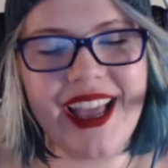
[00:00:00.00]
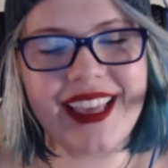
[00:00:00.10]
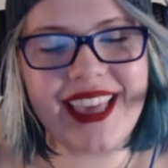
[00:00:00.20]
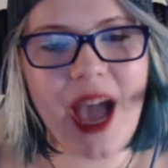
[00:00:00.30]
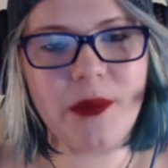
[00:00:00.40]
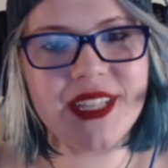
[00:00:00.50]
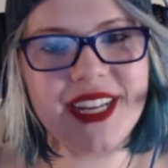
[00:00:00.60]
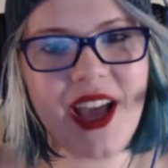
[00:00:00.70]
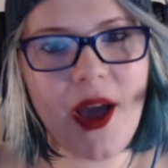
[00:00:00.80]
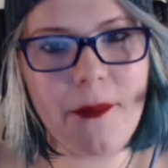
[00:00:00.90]
Captain
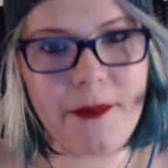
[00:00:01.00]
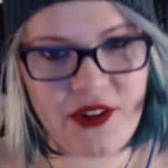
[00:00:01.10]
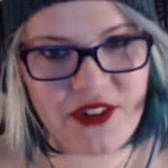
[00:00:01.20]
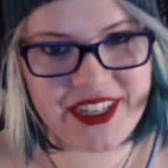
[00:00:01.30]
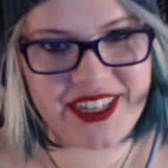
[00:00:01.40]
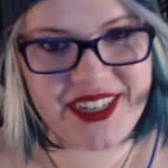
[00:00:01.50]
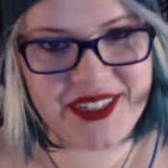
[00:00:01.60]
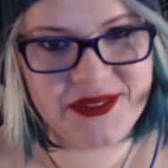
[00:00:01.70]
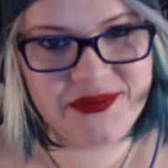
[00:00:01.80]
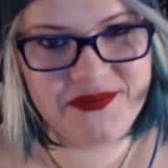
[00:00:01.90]

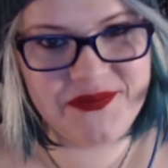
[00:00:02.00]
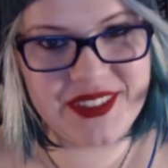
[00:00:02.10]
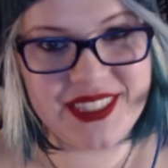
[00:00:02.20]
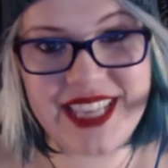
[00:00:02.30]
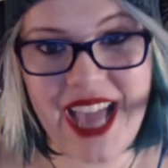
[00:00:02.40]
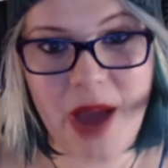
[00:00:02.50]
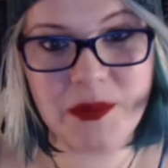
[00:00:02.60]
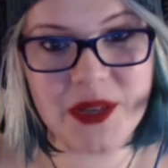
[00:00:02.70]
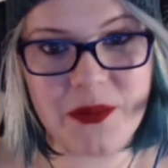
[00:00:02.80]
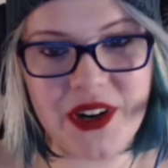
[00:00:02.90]
America. It's
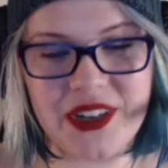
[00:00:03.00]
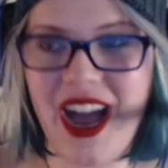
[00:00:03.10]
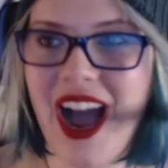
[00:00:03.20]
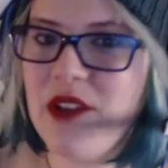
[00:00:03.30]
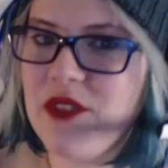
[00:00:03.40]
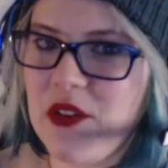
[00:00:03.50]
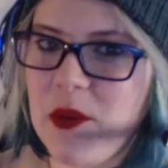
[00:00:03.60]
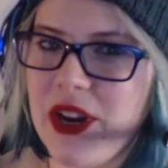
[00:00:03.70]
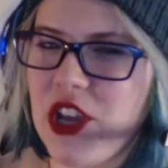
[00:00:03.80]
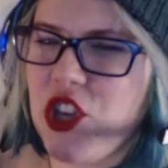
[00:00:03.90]
Captain America. I've never
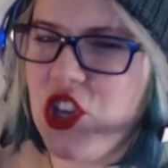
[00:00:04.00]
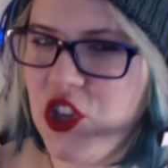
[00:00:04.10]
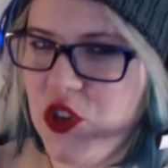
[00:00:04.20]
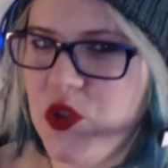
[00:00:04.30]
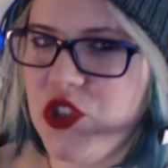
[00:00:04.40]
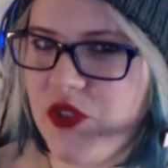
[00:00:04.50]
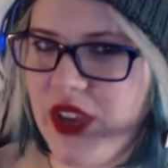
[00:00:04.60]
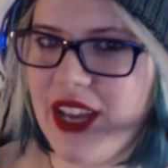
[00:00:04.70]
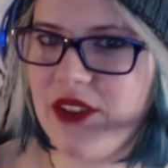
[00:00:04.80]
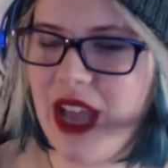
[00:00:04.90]
been a huge
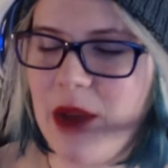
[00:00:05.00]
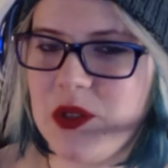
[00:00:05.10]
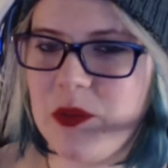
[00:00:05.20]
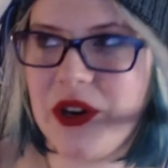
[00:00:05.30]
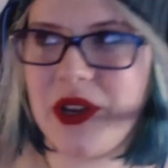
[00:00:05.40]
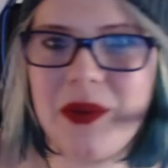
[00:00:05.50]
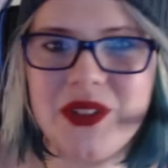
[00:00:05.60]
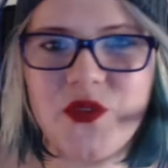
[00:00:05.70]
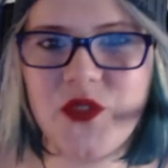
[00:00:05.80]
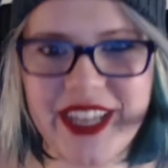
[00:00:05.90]
fan of Captain America, but it's
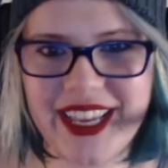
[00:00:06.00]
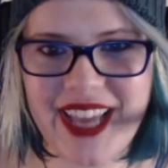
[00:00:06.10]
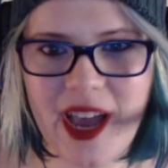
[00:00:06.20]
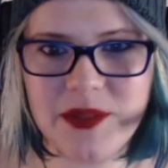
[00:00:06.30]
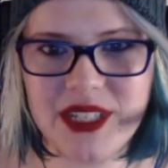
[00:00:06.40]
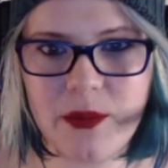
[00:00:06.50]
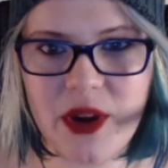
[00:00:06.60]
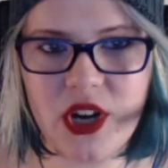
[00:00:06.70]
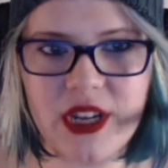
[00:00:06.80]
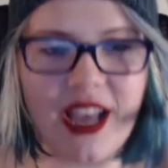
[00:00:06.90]
freaking Captain
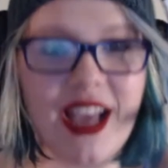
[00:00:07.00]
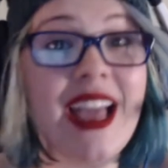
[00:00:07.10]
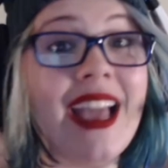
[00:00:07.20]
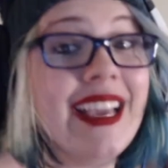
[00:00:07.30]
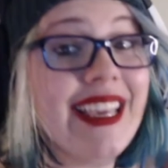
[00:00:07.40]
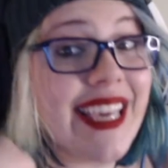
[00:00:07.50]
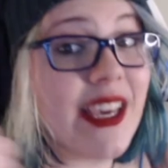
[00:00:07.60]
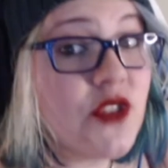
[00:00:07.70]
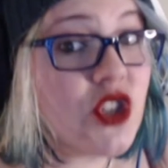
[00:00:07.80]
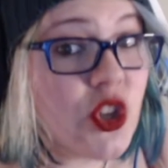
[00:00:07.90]
America.
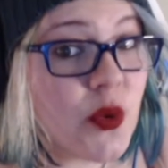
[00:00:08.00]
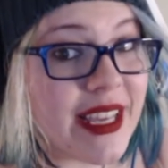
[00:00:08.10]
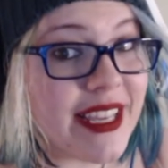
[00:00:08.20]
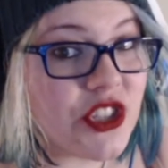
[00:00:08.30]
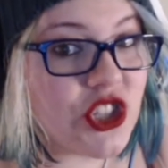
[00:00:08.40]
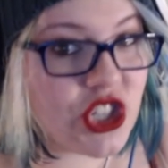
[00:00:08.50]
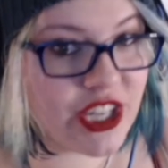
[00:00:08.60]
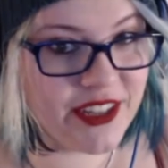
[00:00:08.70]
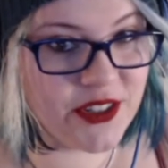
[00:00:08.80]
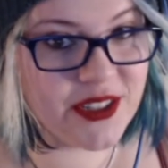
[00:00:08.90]
Gives you his
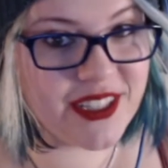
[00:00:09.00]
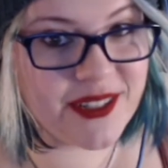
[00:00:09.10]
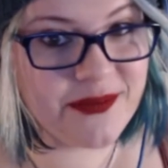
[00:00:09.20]
shield.